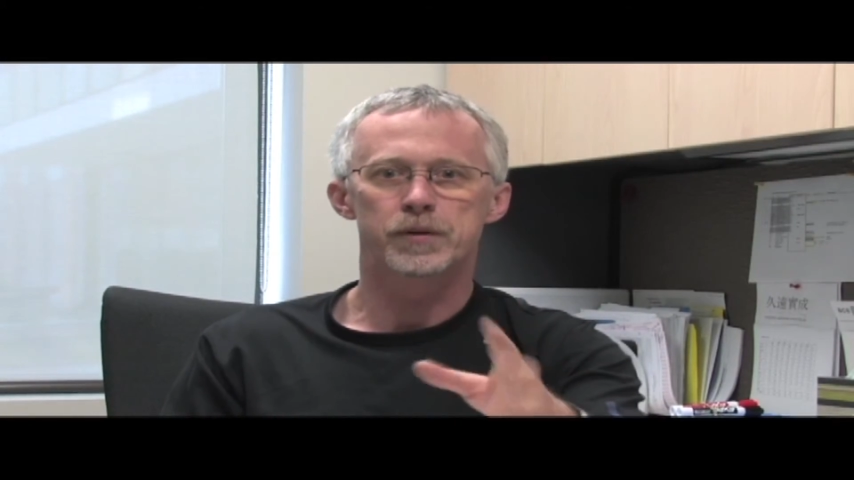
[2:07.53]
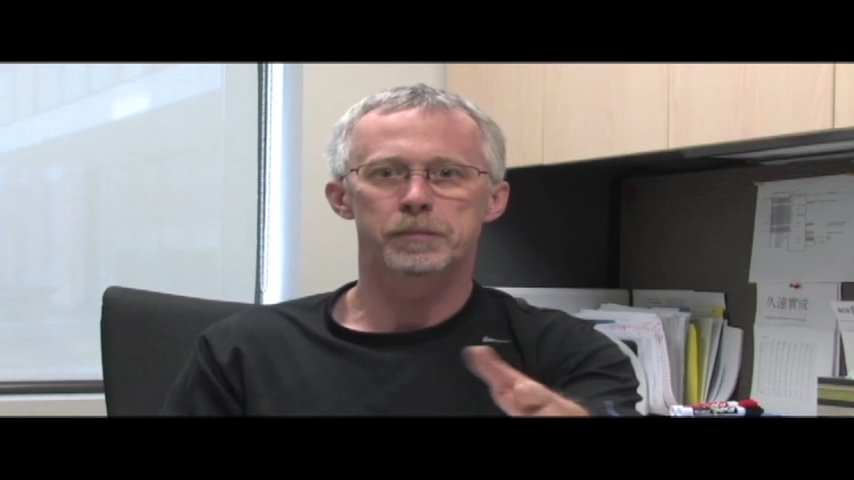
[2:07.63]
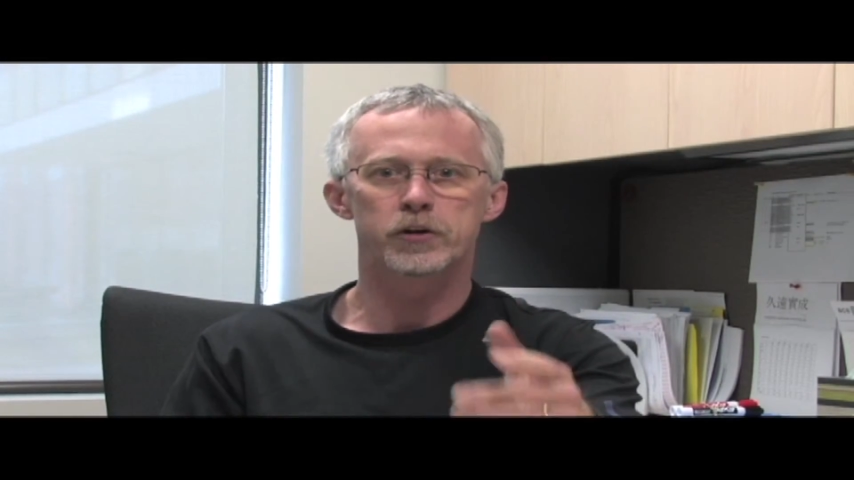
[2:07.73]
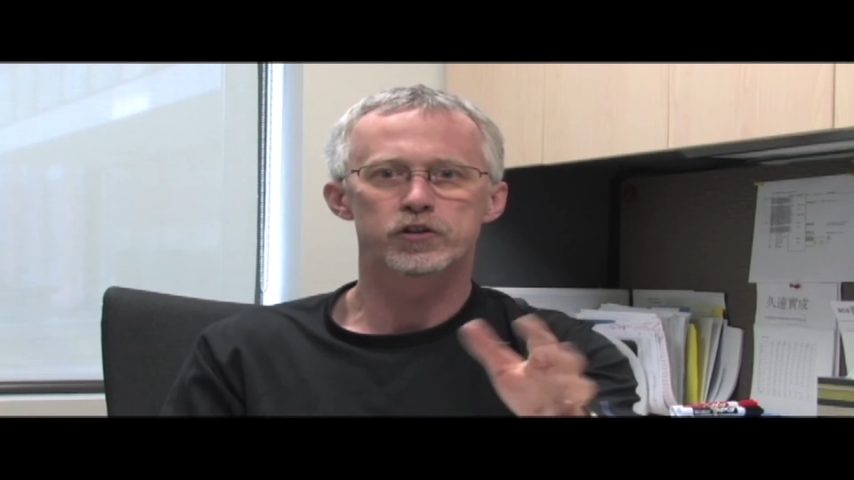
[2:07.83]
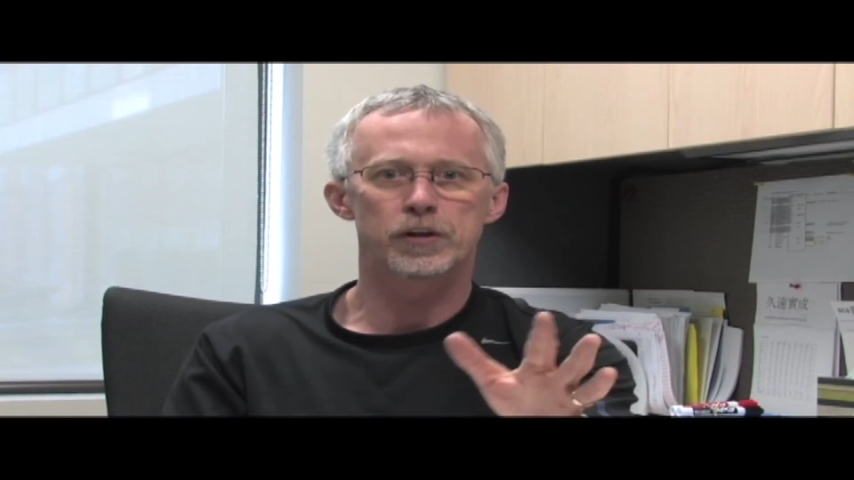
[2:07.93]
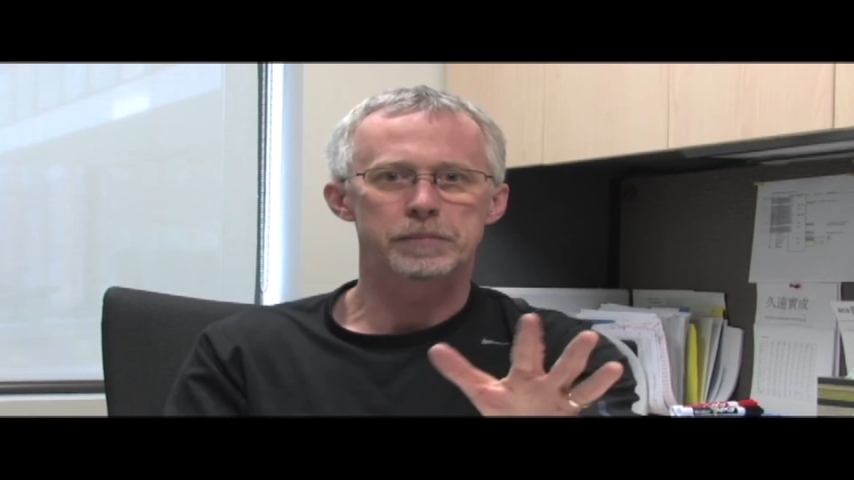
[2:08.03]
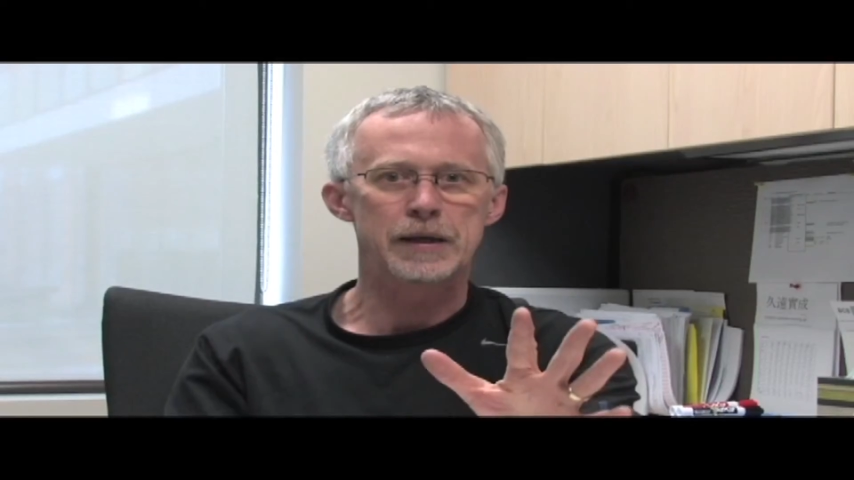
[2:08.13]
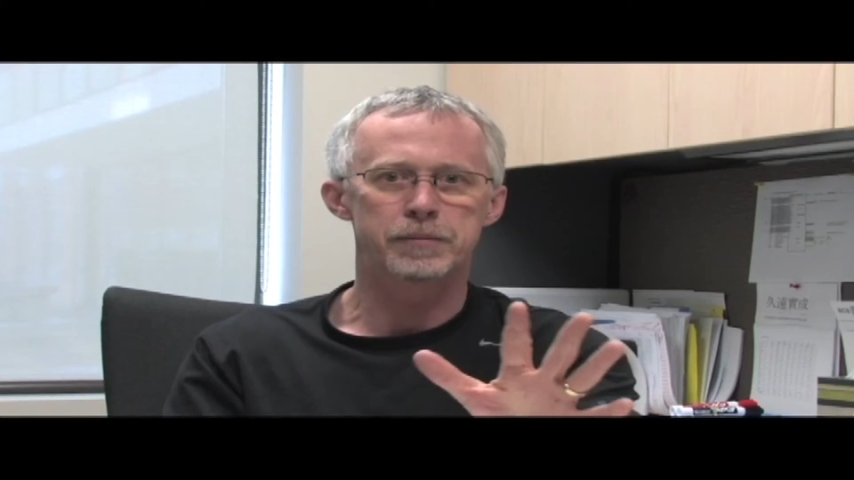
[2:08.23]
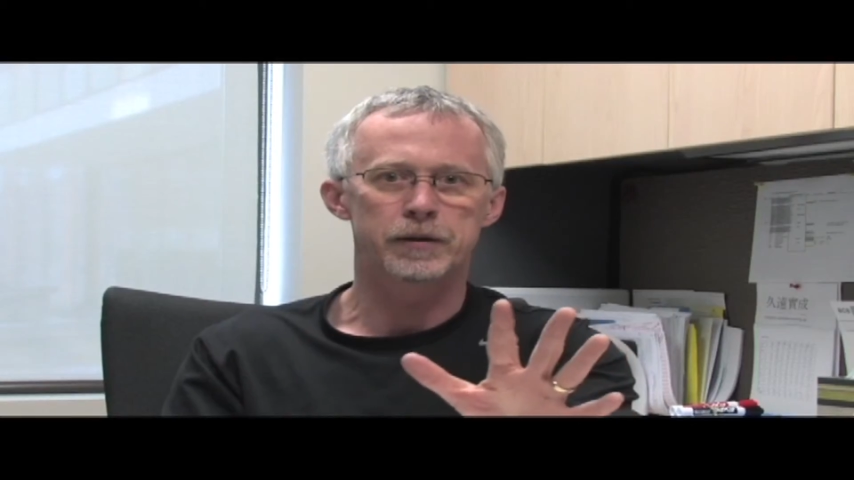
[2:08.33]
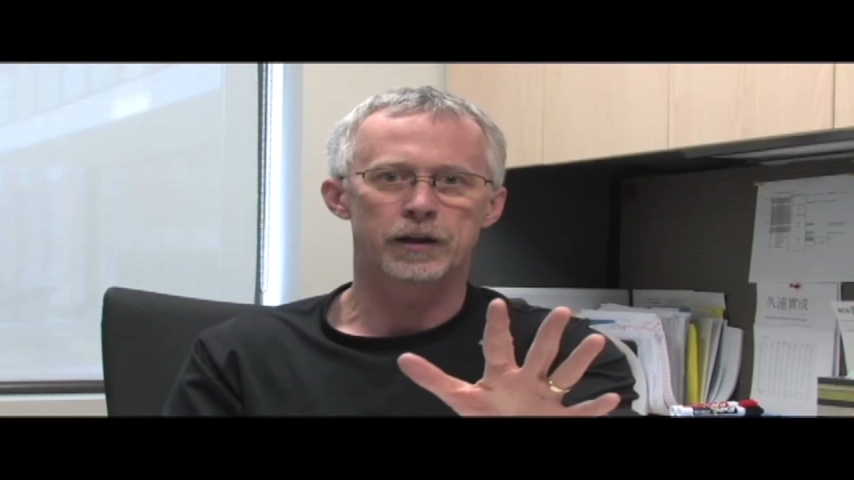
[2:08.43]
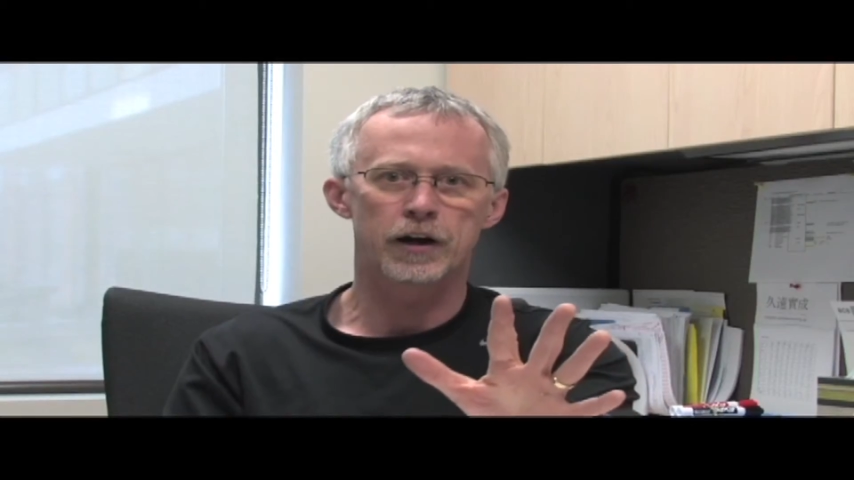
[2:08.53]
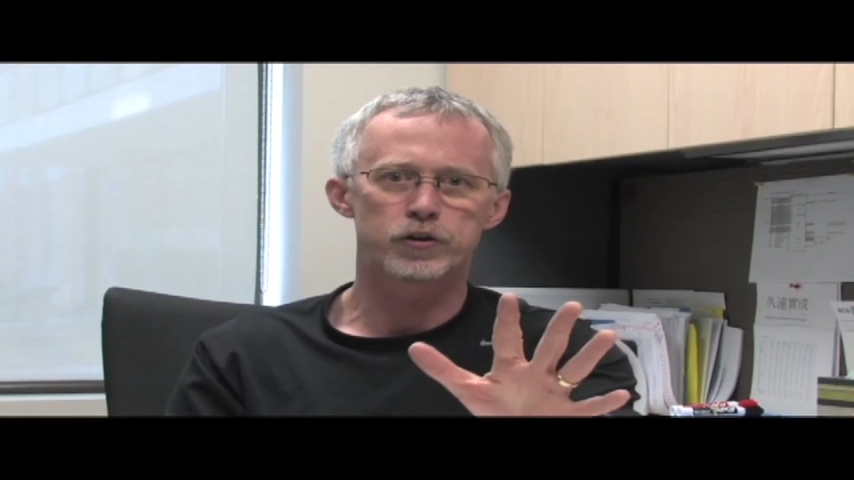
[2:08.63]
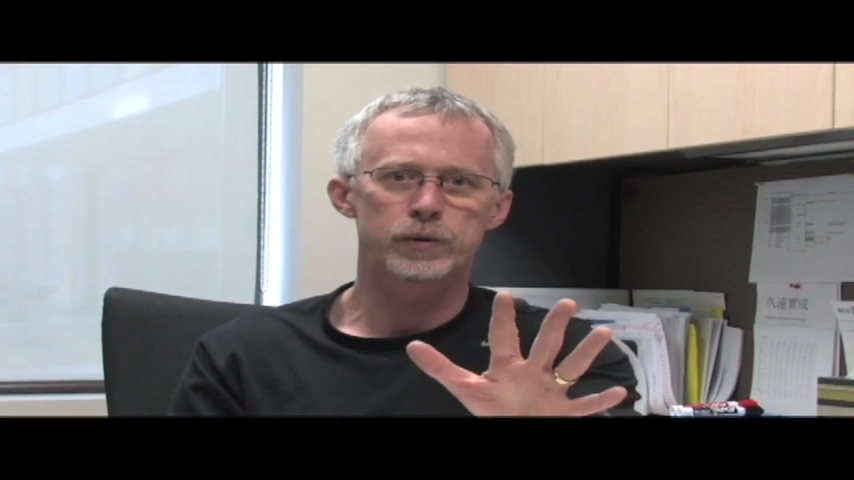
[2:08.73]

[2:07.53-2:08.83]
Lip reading: purchasing people in large